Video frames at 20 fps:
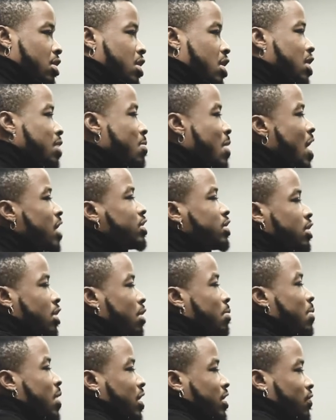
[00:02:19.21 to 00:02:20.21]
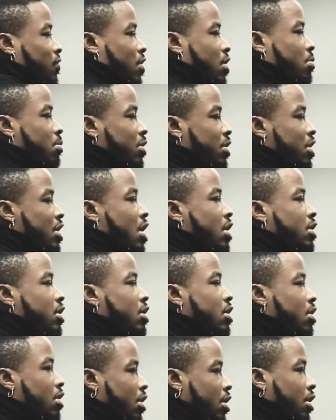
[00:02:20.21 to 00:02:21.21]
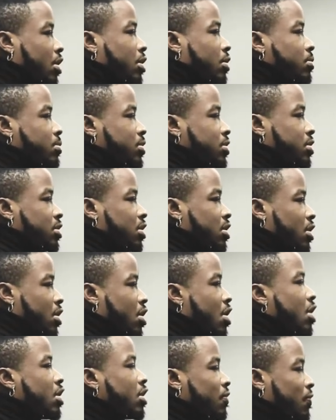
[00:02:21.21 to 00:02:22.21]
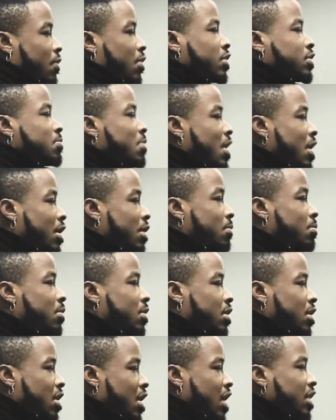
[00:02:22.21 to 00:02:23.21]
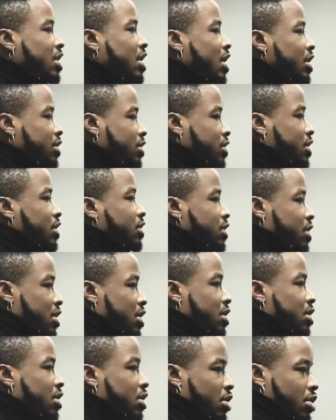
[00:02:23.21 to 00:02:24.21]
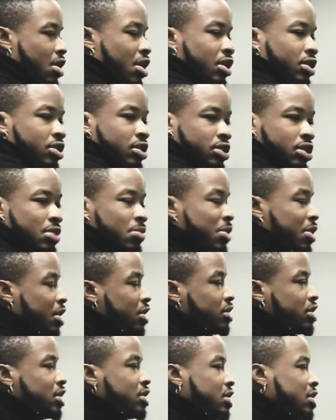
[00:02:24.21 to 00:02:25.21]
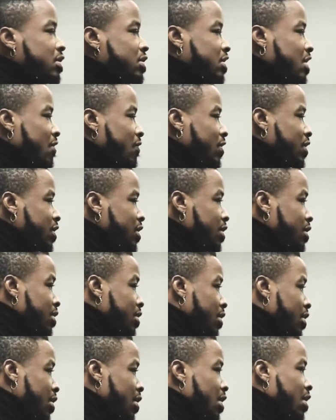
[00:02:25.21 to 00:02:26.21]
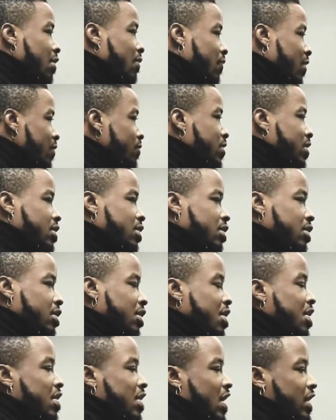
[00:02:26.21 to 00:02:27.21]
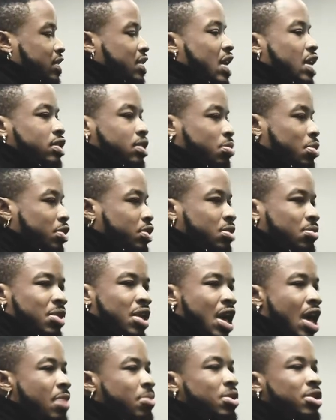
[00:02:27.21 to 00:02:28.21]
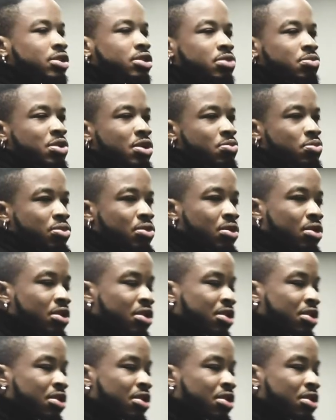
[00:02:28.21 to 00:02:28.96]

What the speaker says: Imagine your best friend bleeding out in your arms, calling for his mom at the age of 16. Y'all, some of y'all 16, 17, 15. That's not supposed to be happening to people.